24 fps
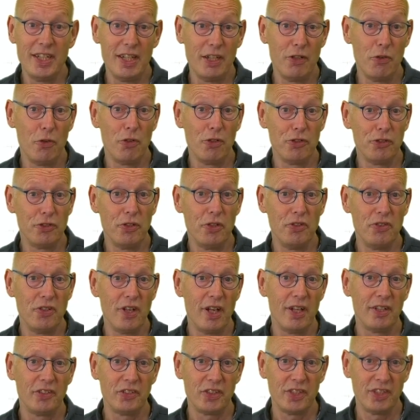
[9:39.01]
and also the
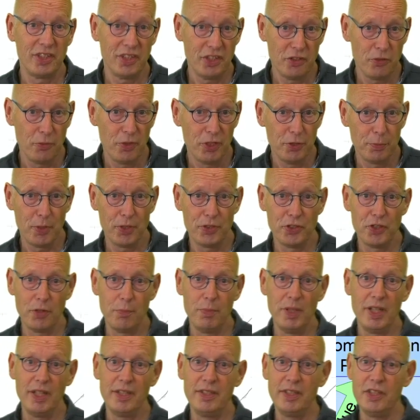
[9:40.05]
tasks and the
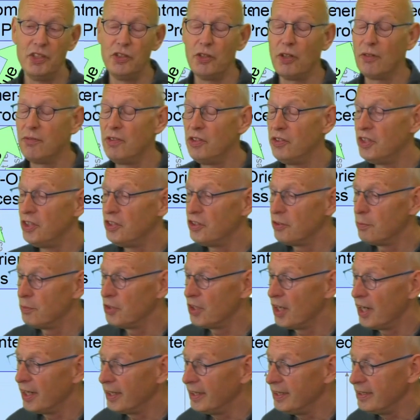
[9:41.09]
responsibilities of the systems
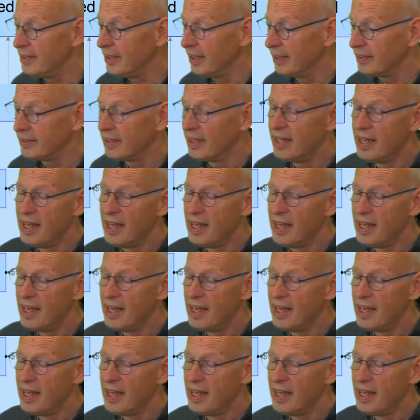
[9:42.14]
architect.